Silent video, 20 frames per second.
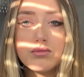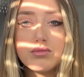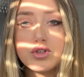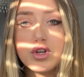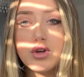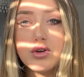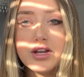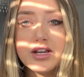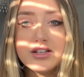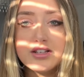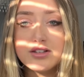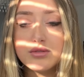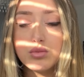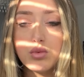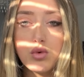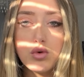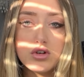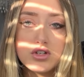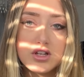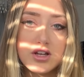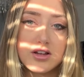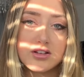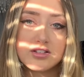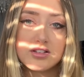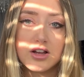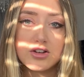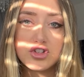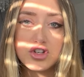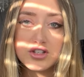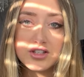two litres of water,
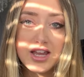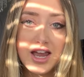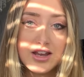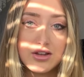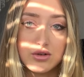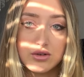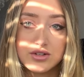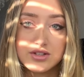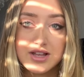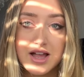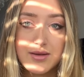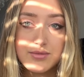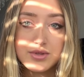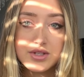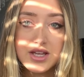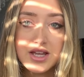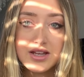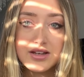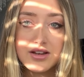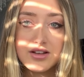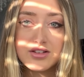such as getting your steps in,